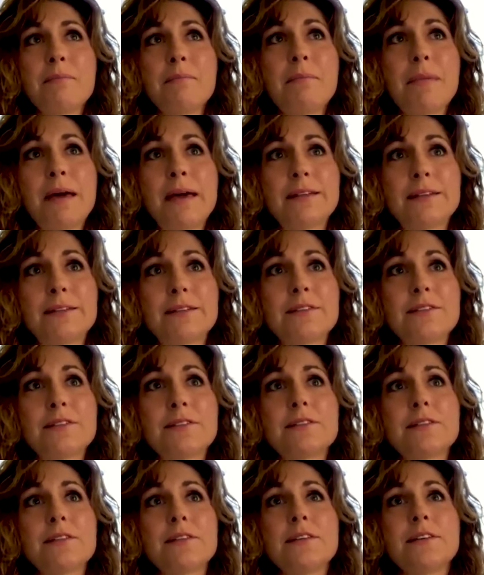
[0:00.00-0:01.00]
met
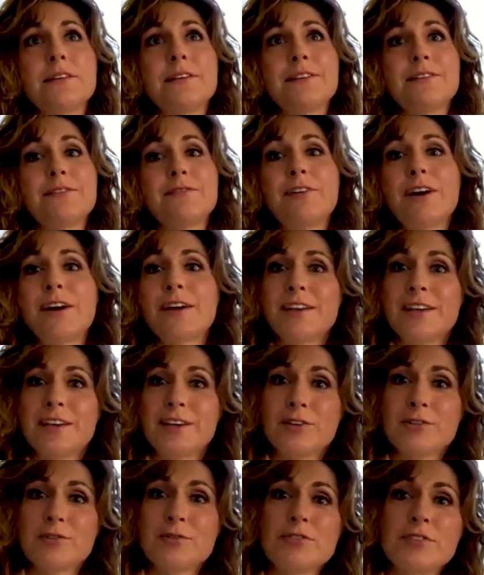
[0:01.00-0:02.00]

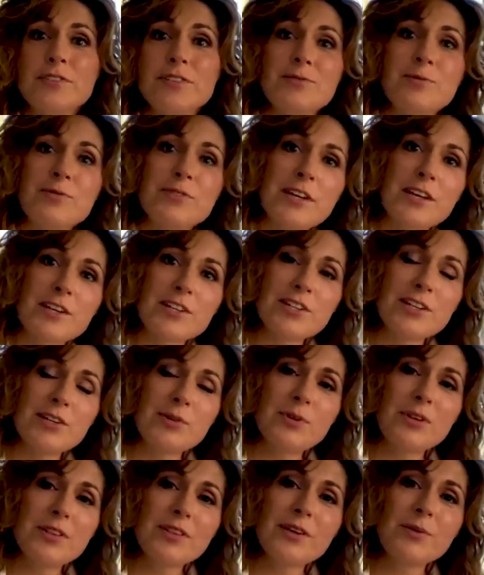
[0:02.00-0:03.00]
Viking Cruises was actually
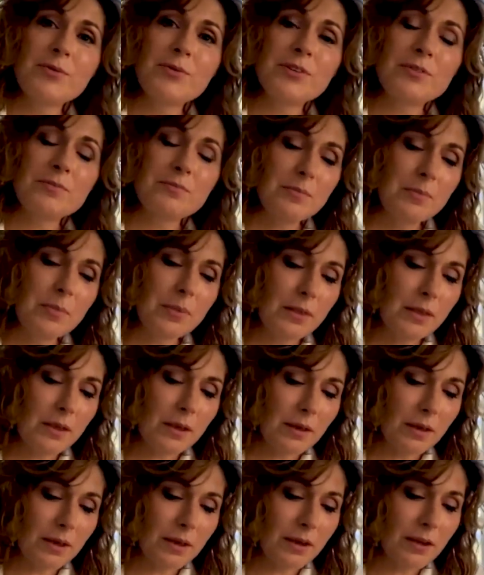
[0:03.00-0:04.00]
when they were
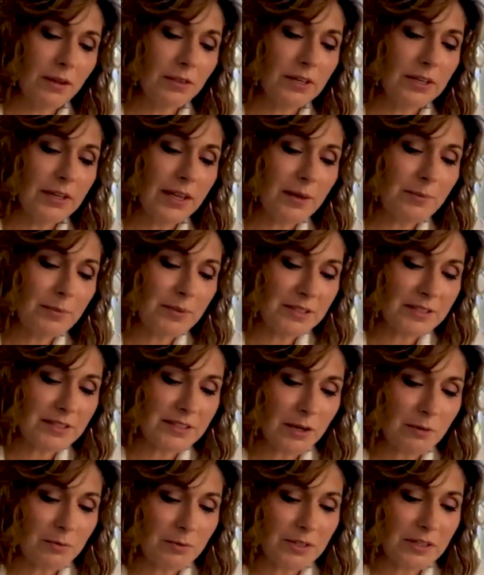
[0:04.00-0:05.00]
on the naming
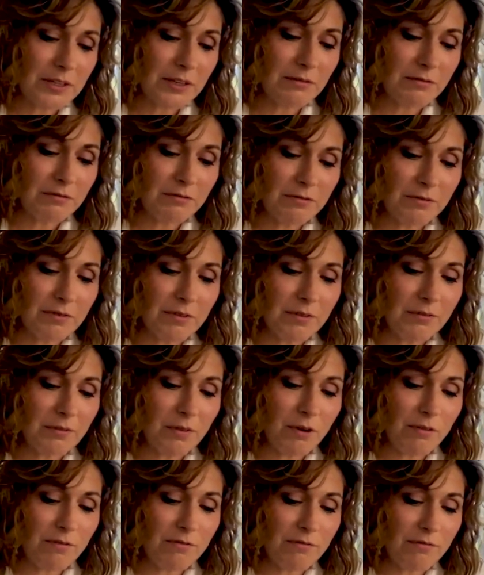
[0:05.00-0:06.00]
ceremony
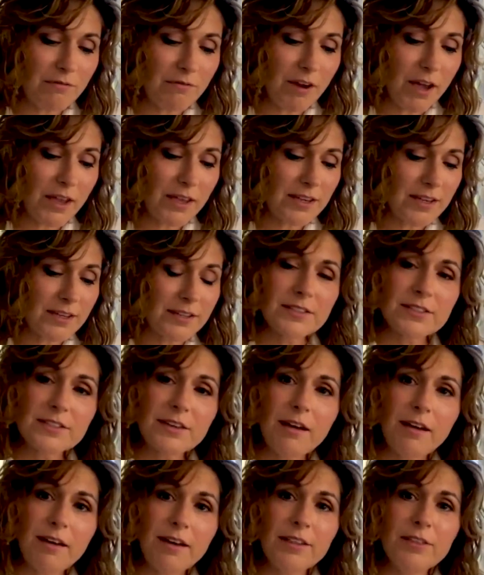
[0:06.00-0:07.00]
of Viking
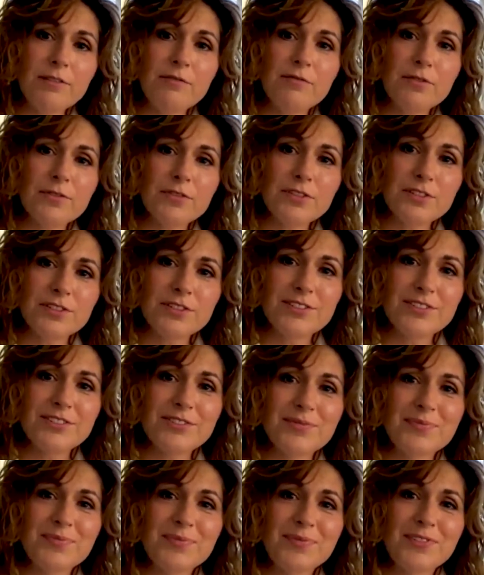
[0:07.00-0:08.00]
Sky, the first
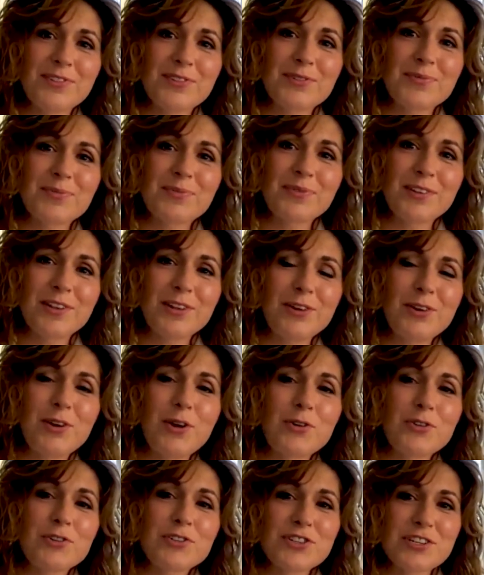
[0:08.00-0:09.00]

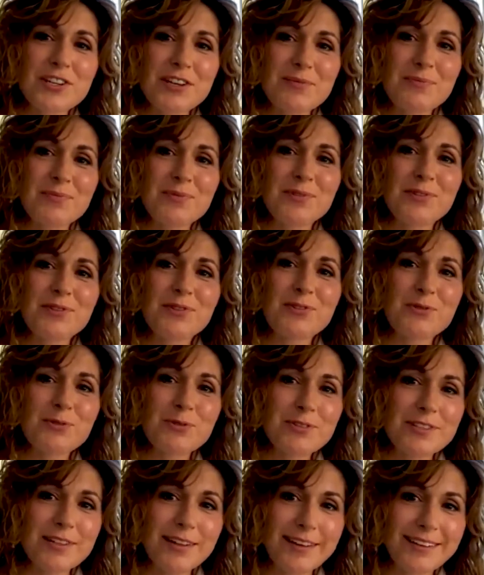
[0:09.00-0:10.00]
long ship
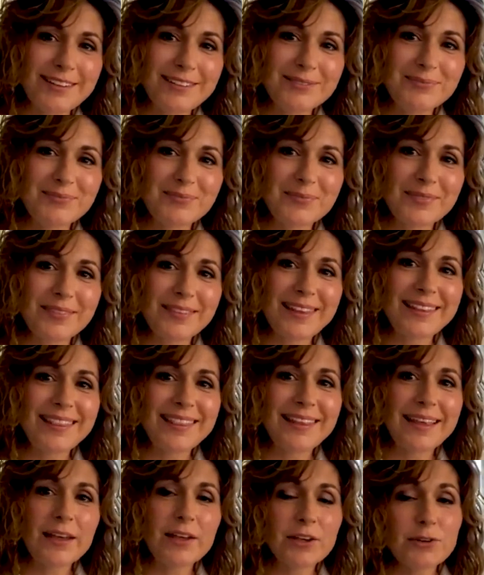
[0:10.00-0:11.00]
cruise line,
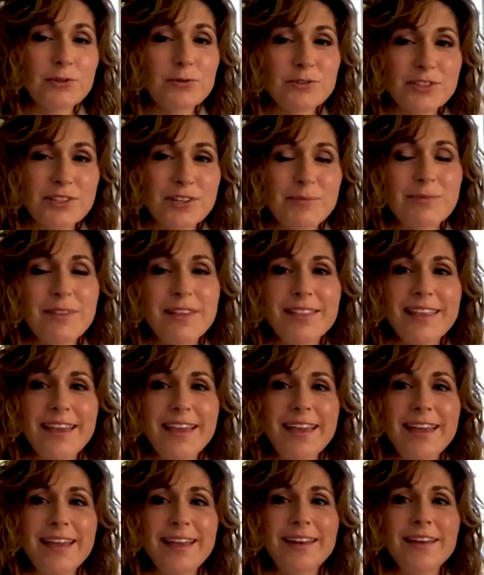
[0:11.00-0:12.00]
cruise ship that they
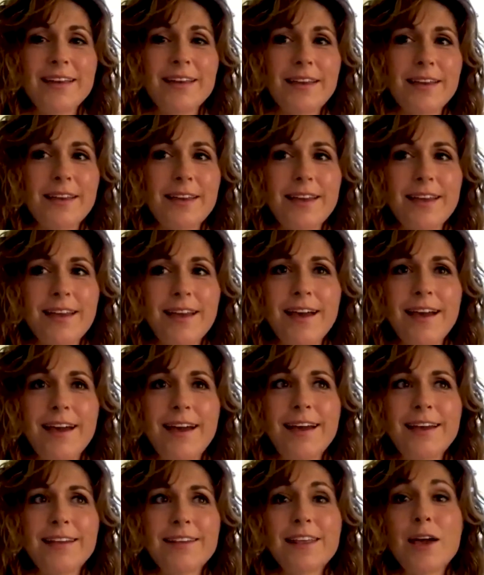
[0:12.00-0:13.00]
had,
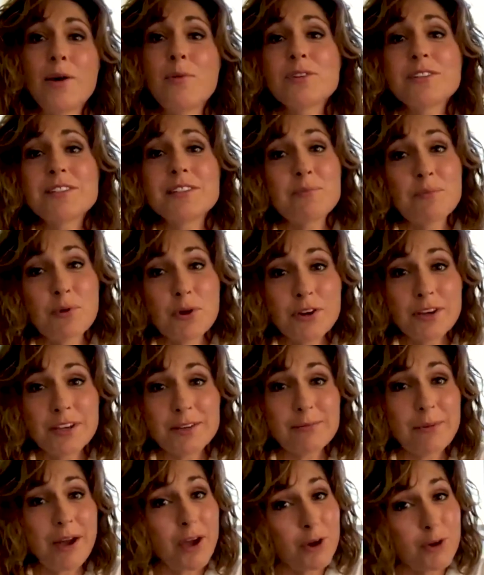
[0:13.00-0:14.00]
and that was in
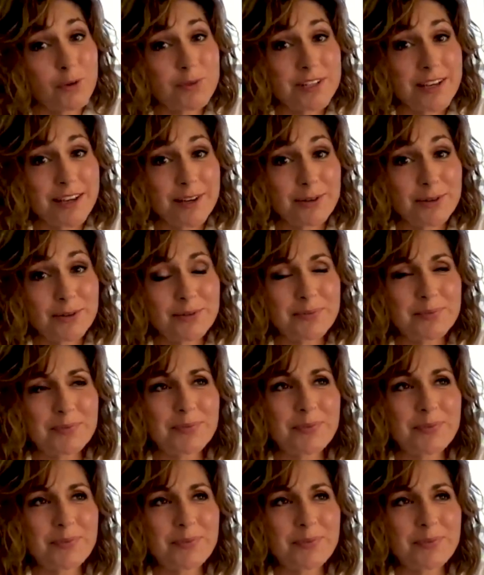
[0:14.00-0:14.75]
Bergen, my hometown.